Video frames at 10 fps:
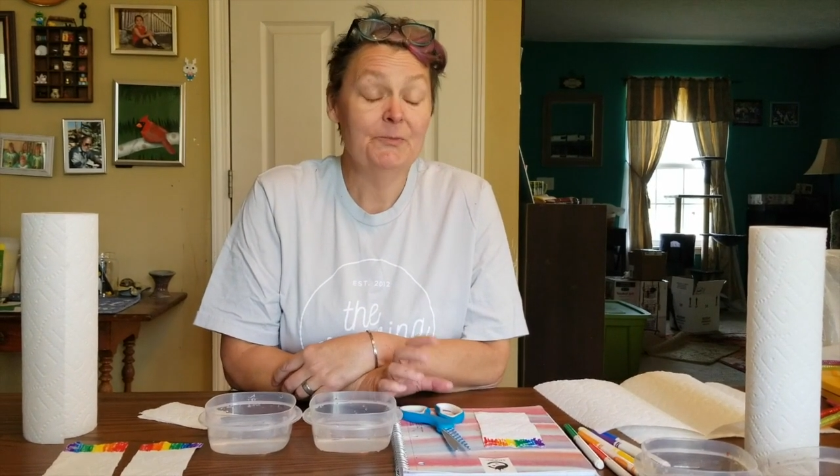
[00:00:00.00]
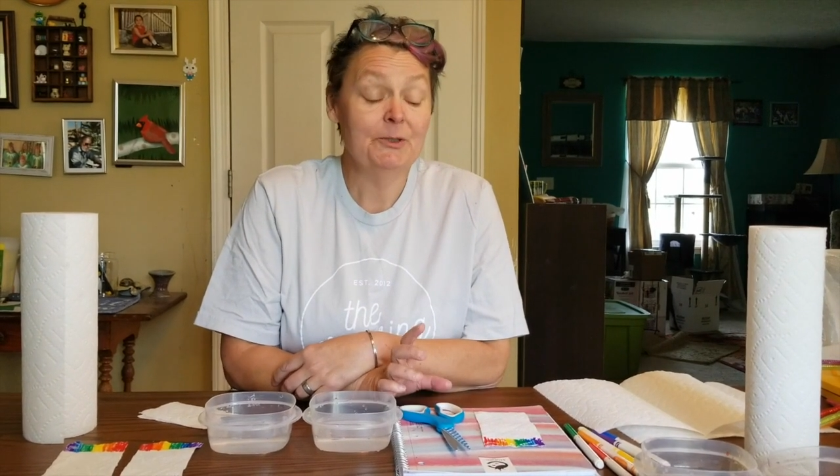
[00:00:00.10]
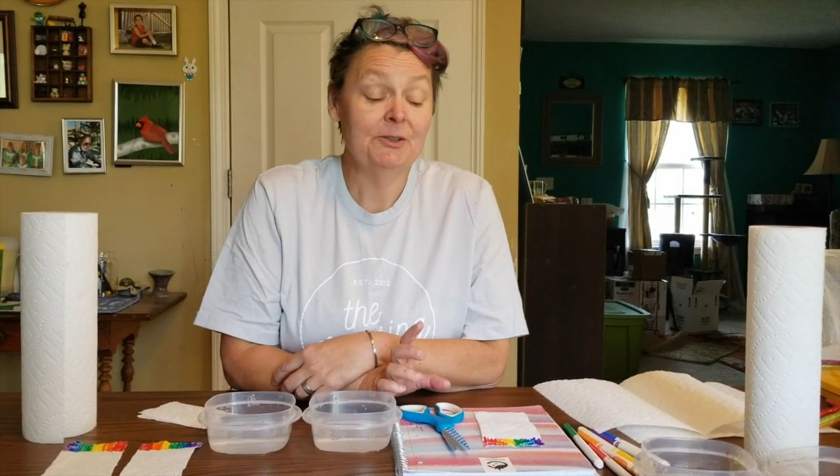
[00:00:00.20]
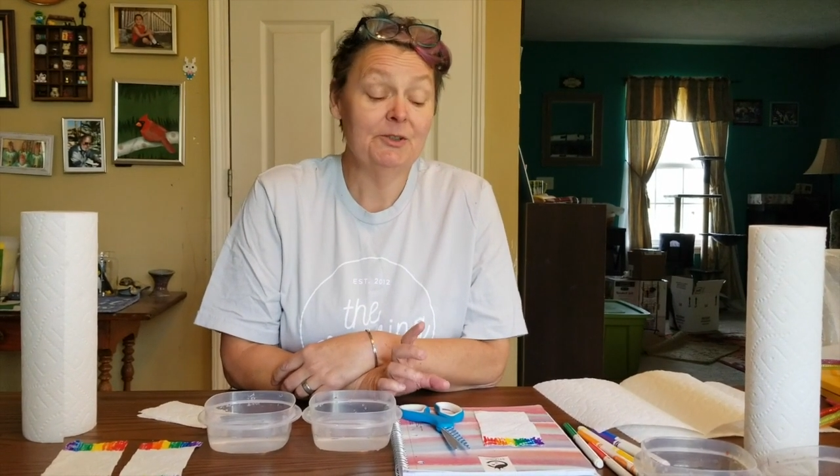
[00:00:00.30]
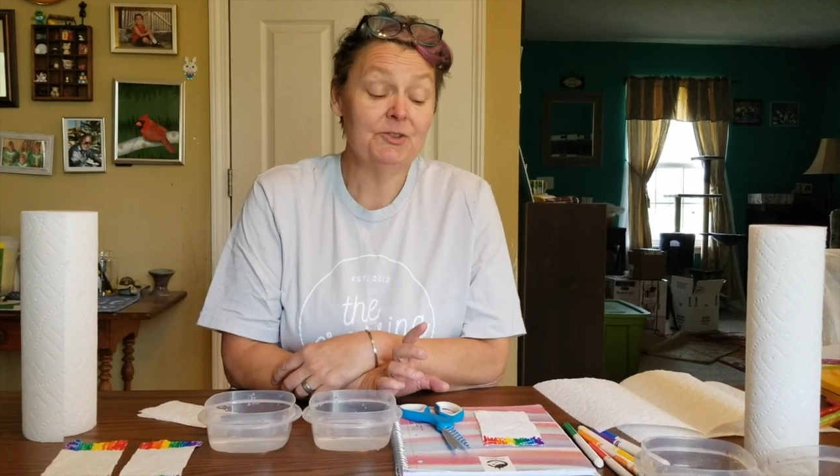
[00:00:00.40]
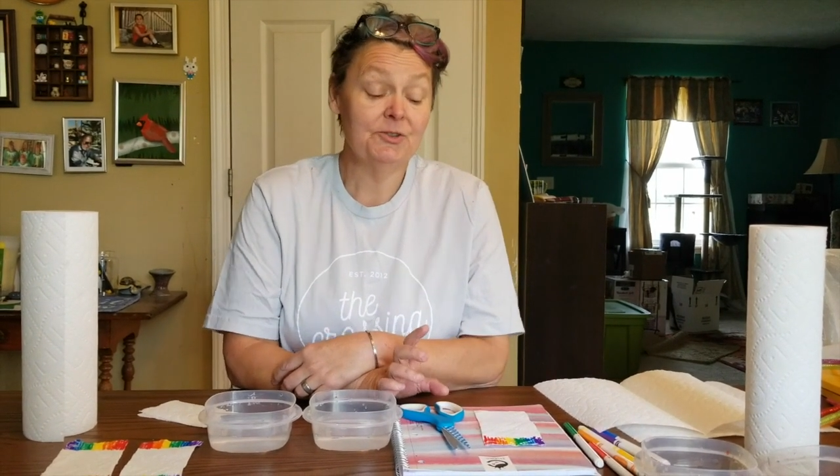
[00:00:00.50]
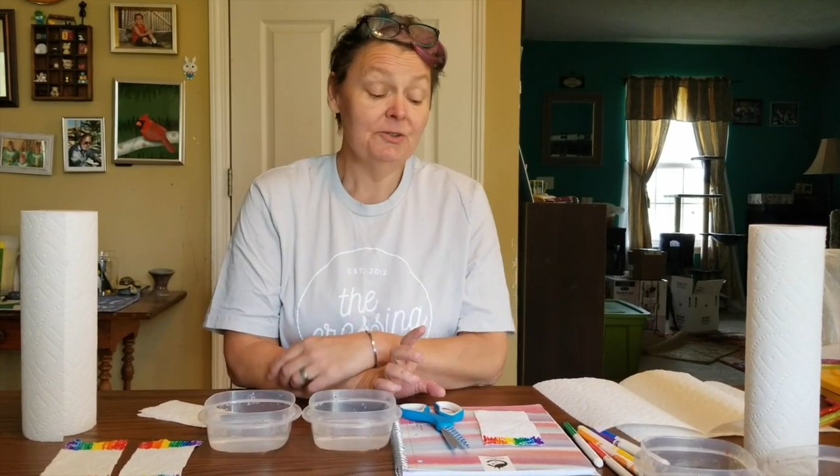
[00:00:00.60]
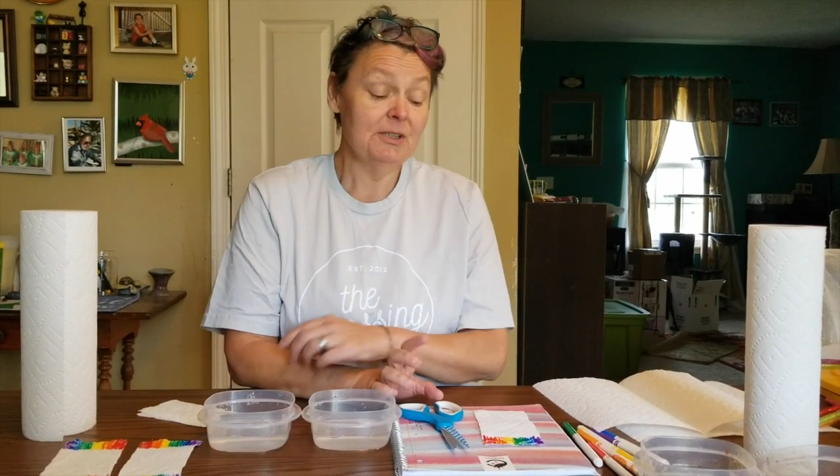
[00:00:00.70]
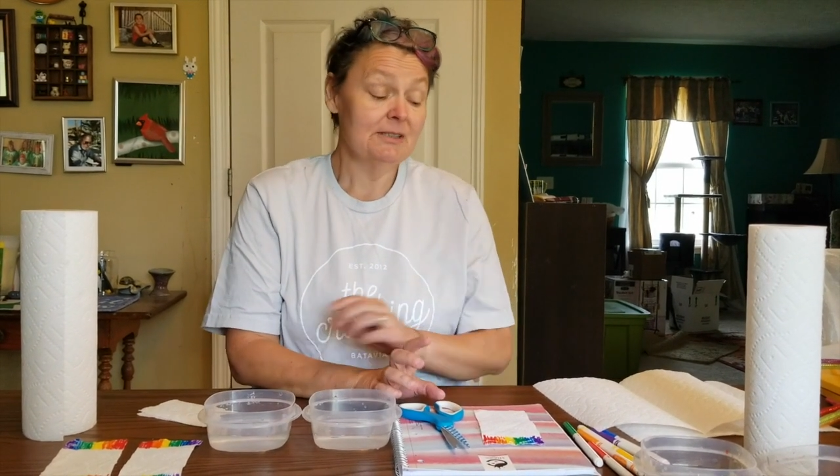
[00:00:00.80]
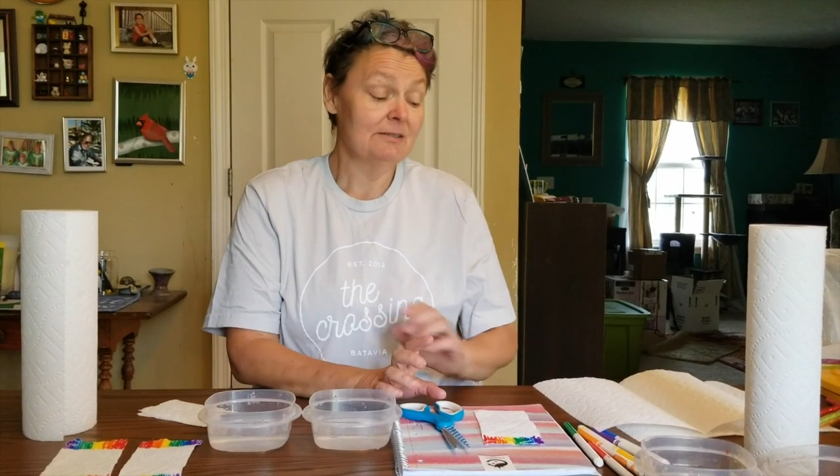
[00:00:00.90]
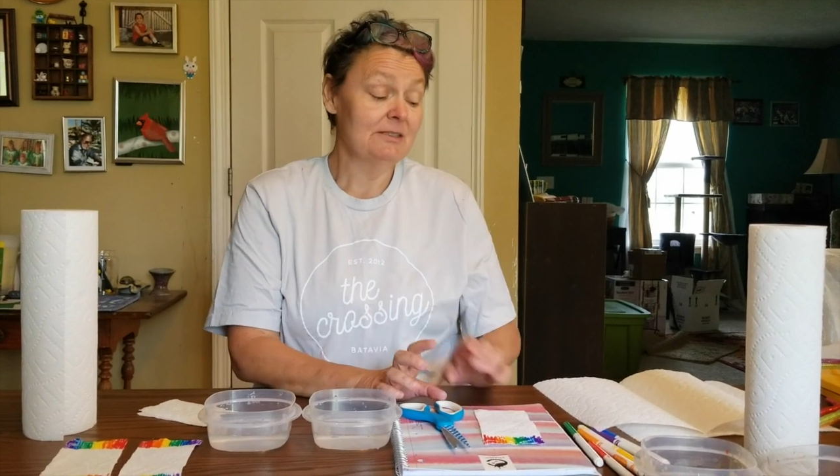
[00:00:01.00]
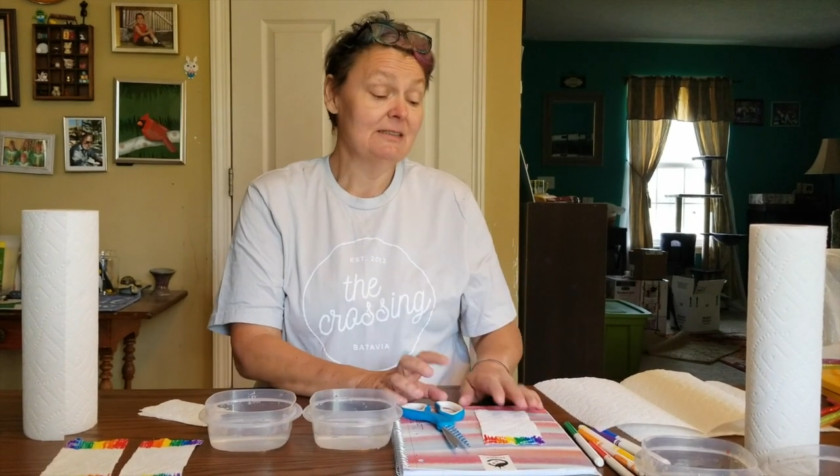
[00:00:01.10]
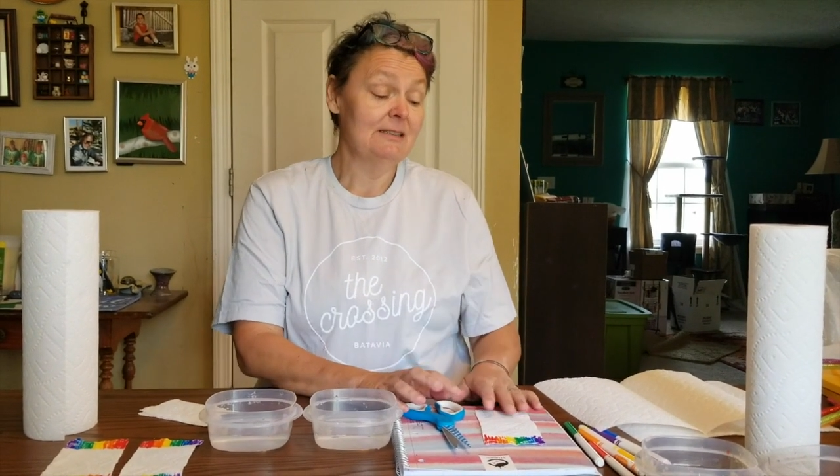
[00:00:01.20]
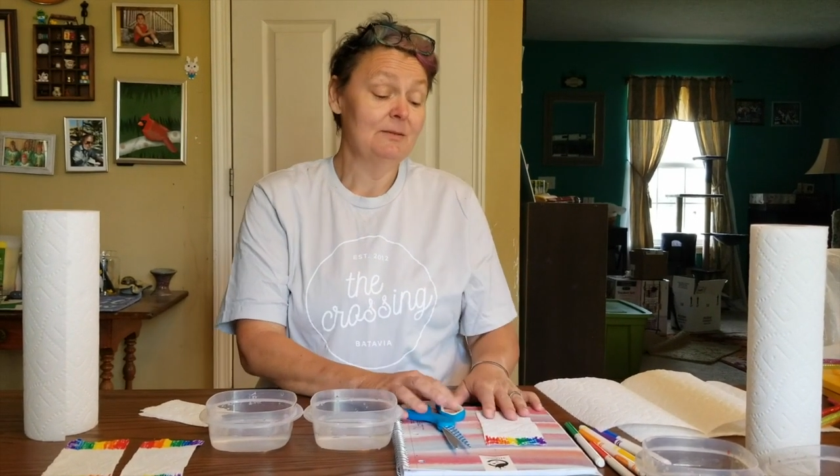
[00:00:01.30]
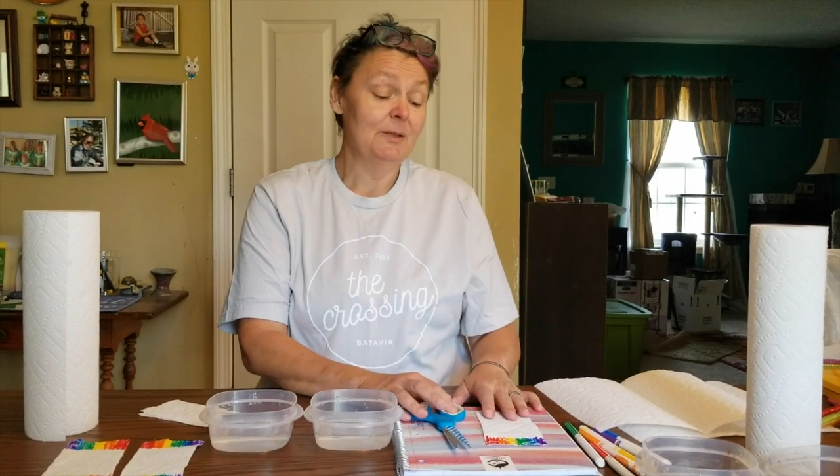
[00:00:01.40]
We know it's true because it was
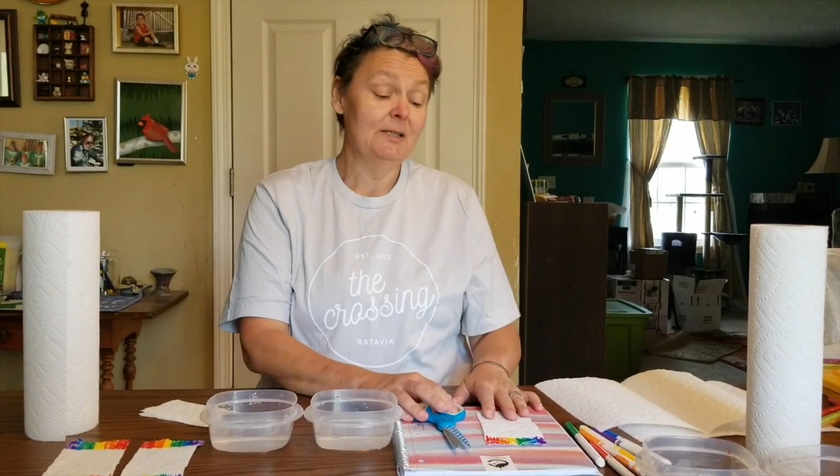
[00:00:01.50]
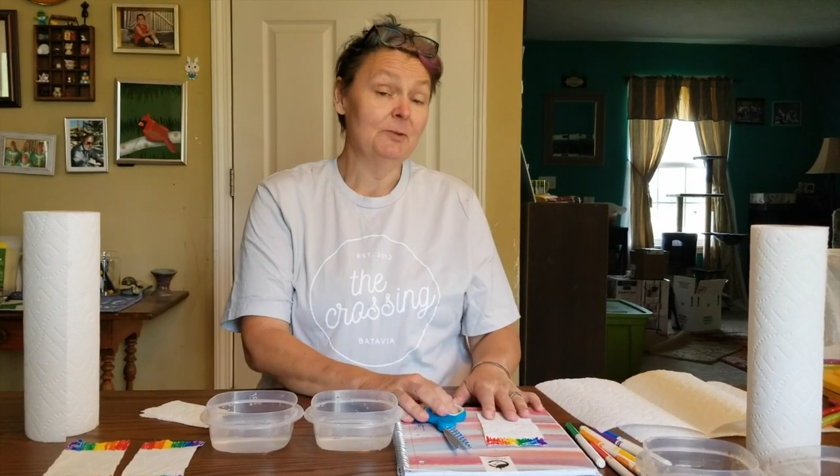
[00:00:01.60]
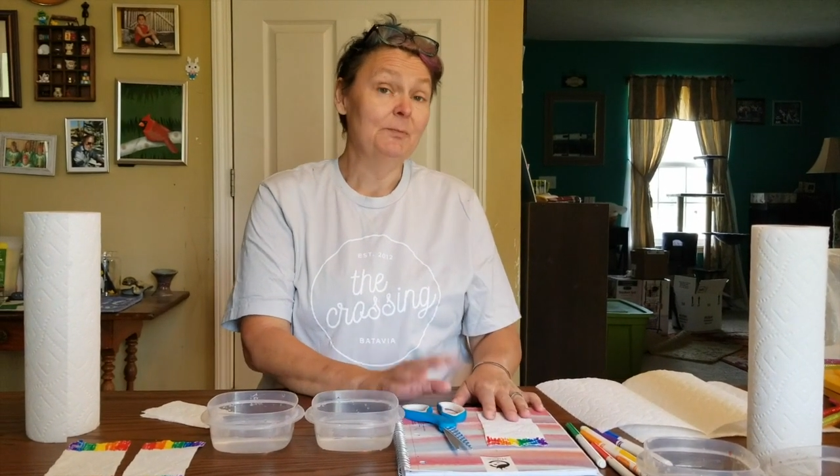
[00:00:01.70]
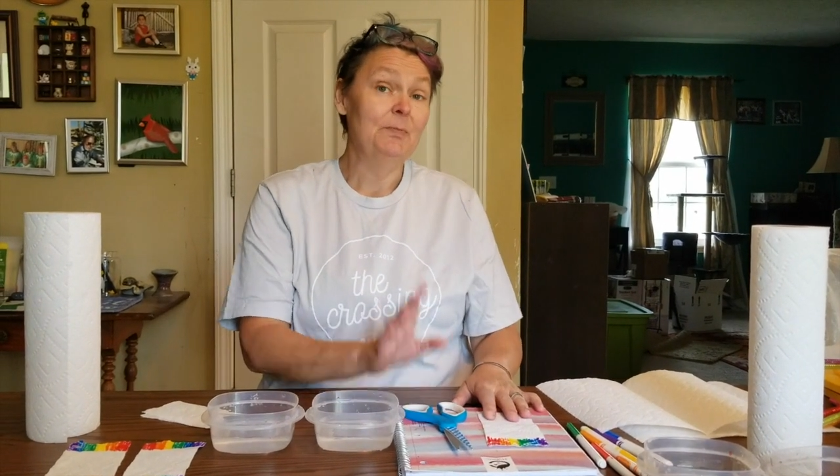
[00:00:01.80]
in the Bible.